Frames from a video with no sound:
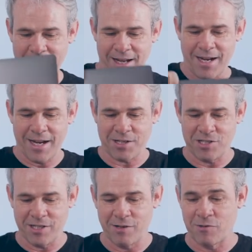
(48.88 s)
And I
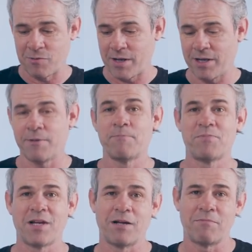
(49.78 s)
actually already
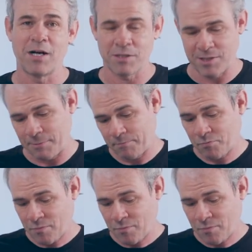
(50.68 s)
unboxed it.